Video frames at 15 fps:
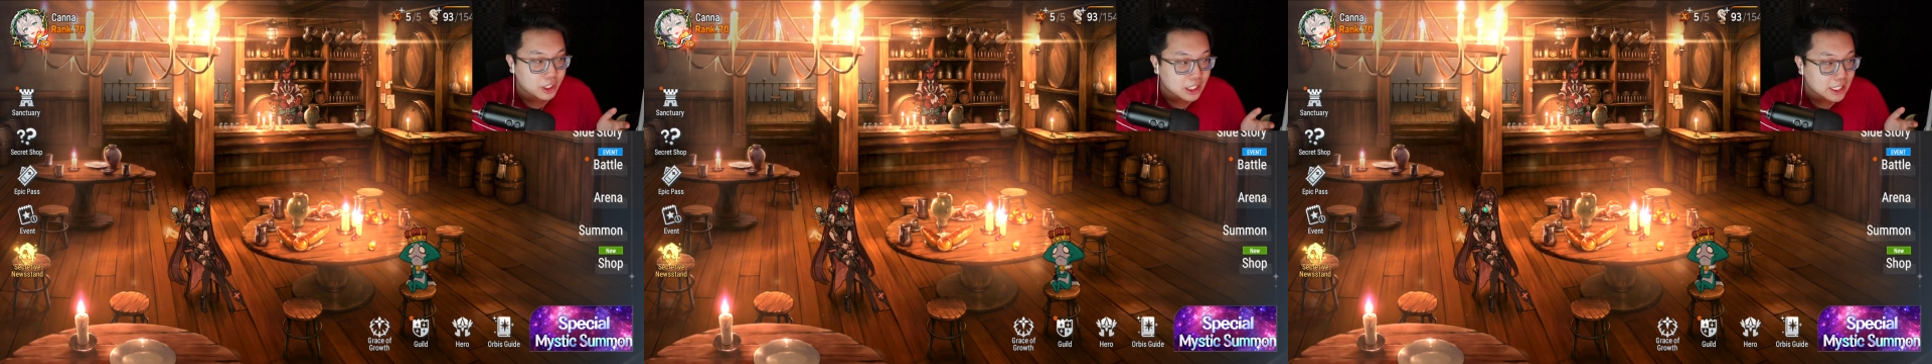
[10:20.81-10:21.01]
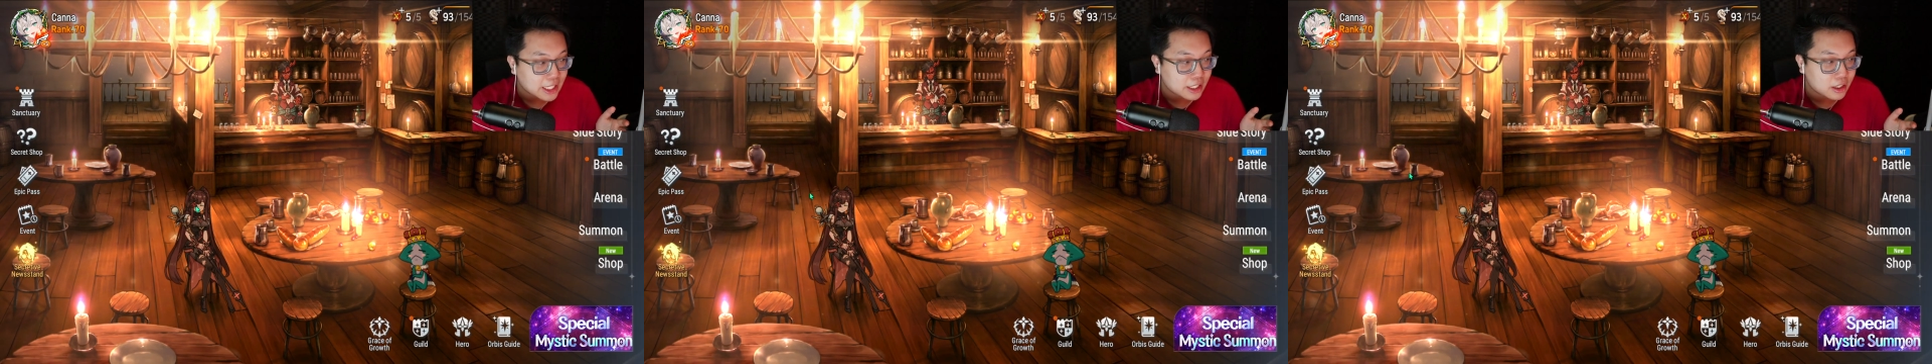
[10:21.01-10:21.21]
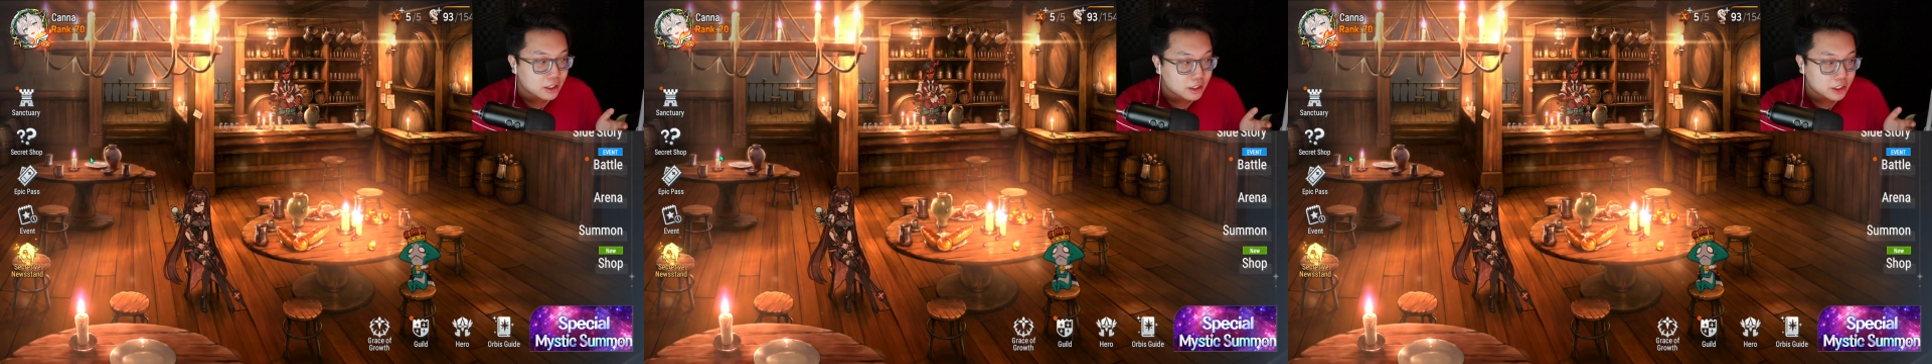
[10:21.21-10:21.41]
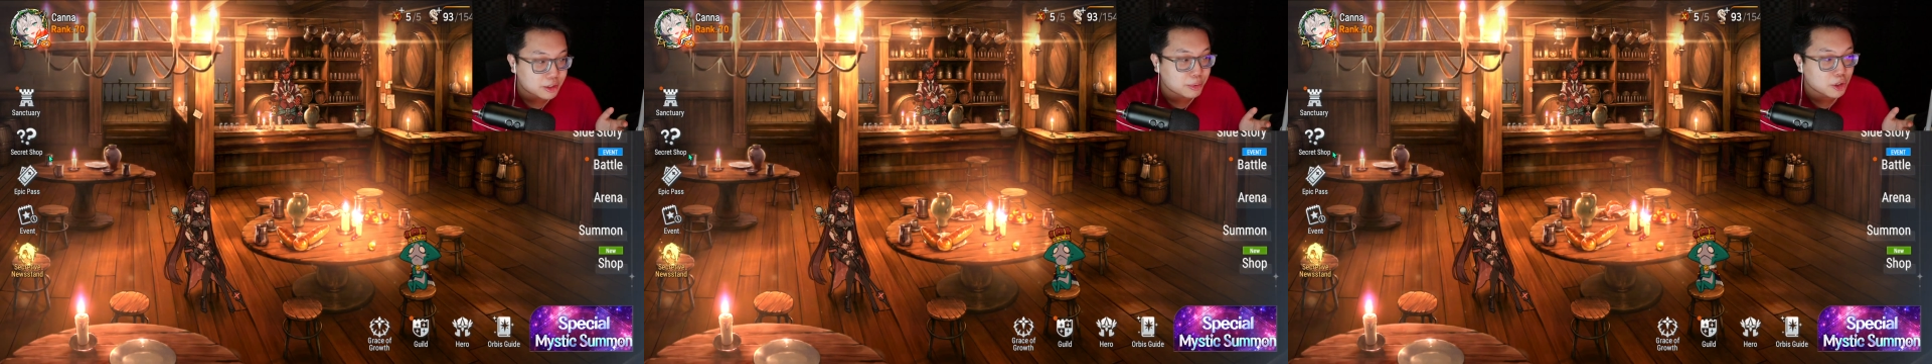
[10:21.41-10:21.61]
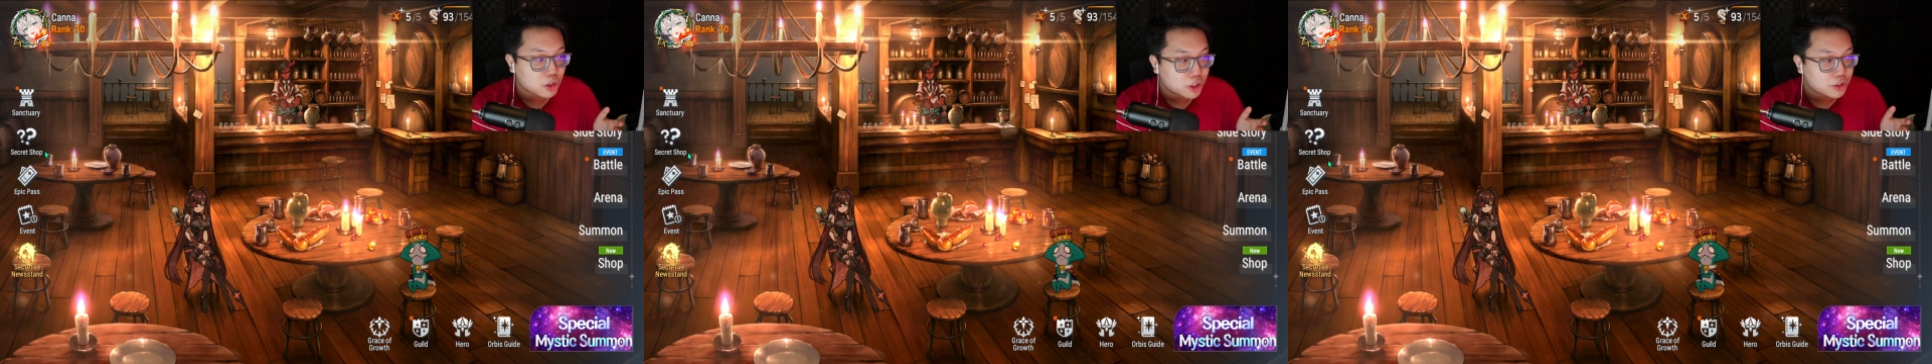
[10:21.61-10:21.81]
gear,
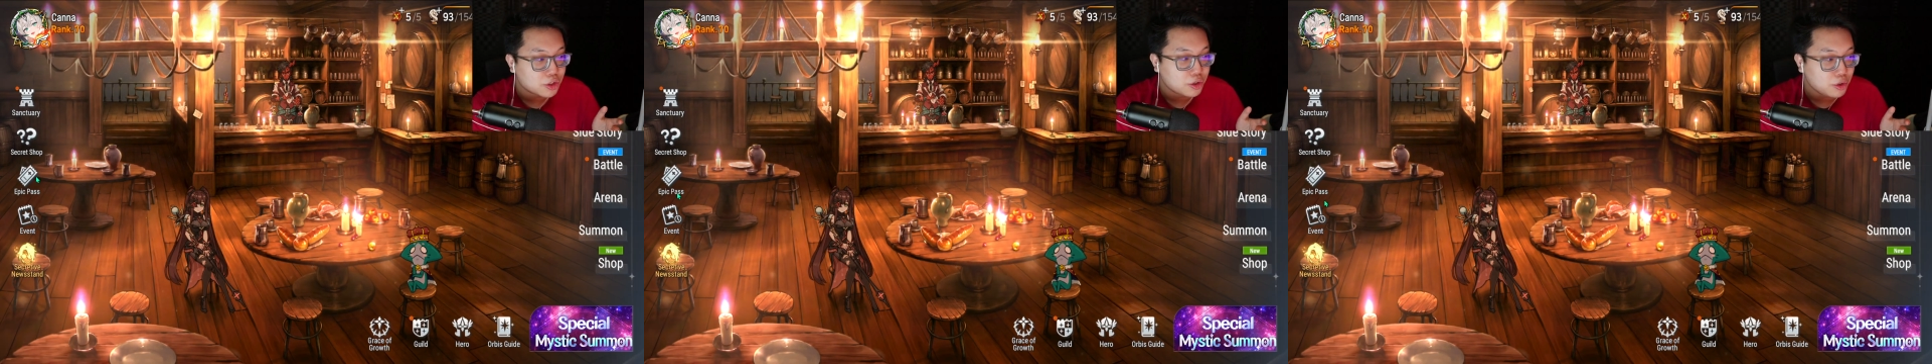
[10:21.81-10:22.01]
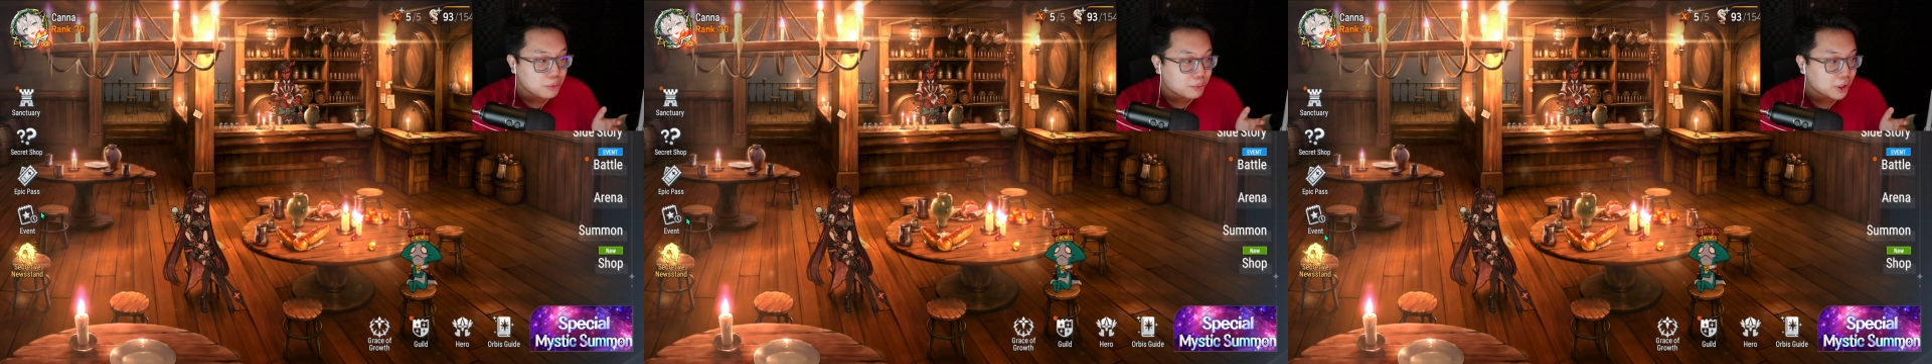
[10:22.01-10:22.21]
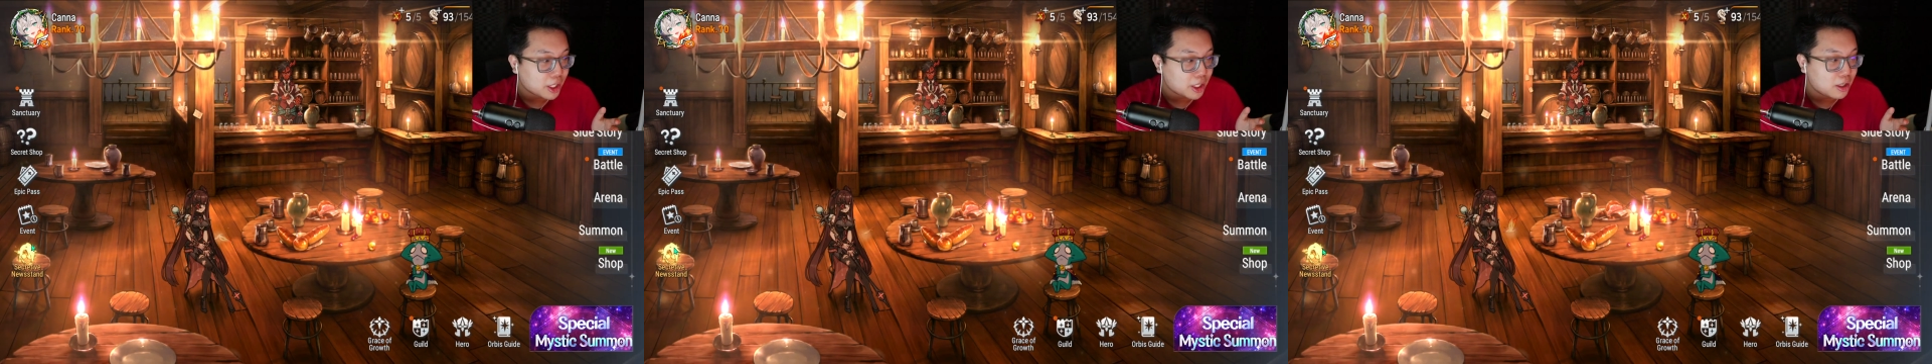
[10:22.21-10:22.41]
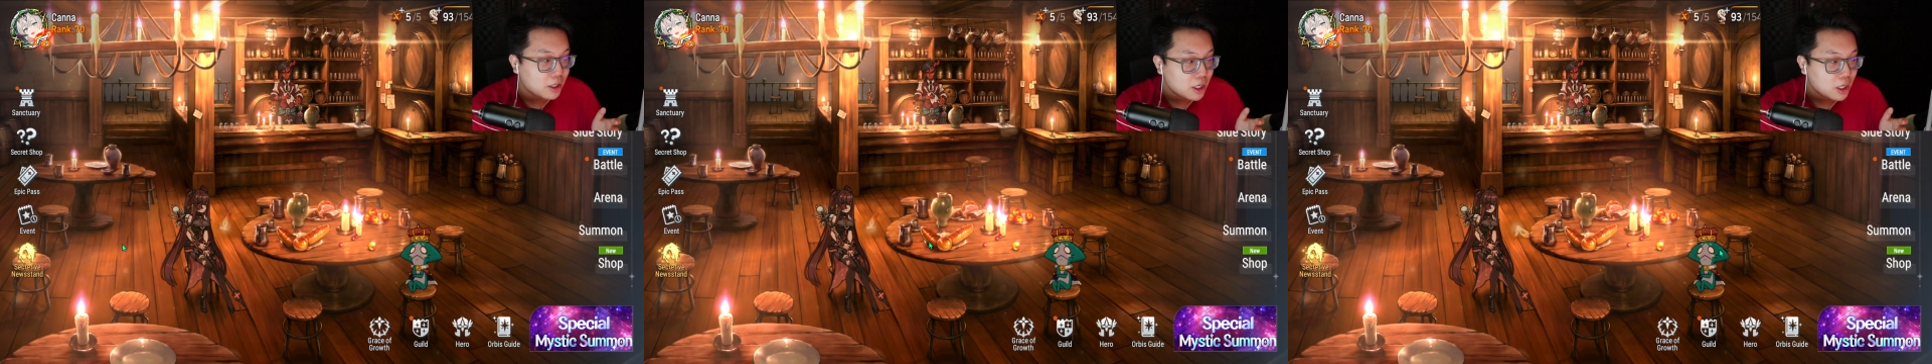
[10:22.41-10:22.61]
especially as a new player,